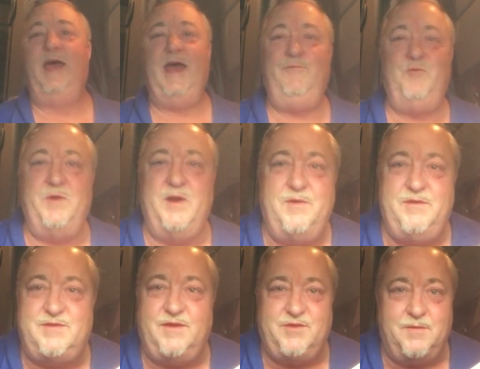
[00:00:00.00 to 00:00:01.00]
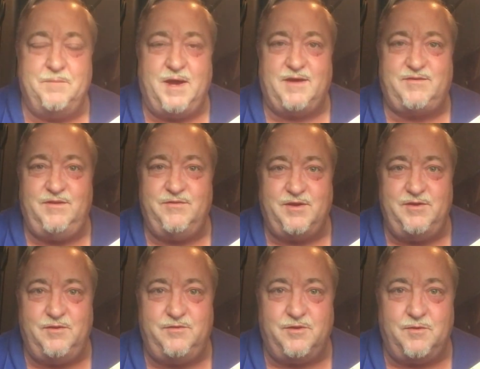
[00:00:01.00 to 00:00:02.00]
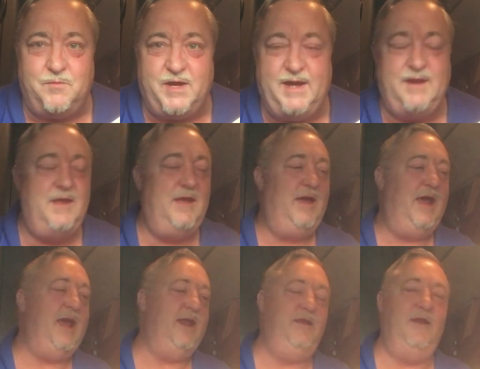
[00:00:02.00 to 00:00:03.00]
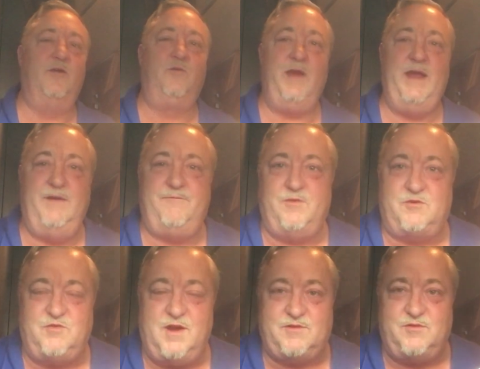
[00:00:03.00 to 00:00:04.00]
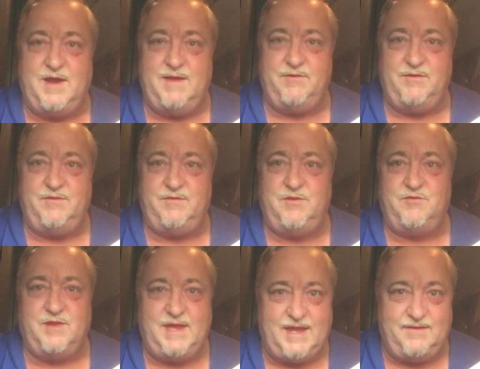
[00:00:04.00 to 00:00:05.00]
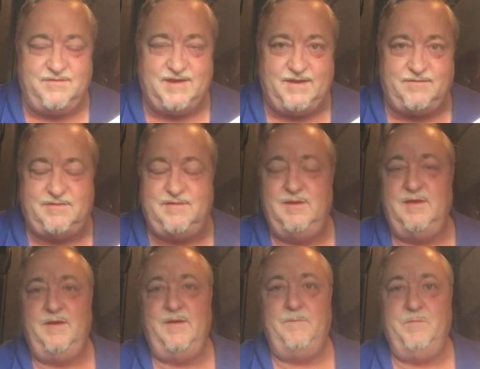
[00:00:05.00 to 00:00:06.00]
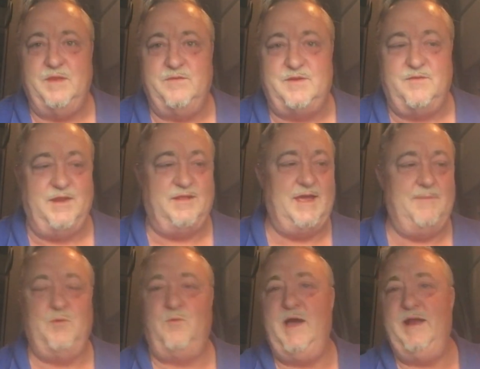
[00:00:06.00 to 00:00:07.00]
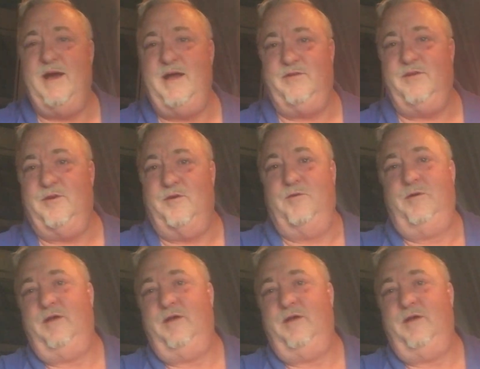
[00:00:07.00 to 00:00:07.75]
everyone always does unboxings on YouTube, right? And granted, for truck drivers, it's usually headsets and stuff like that, but why not do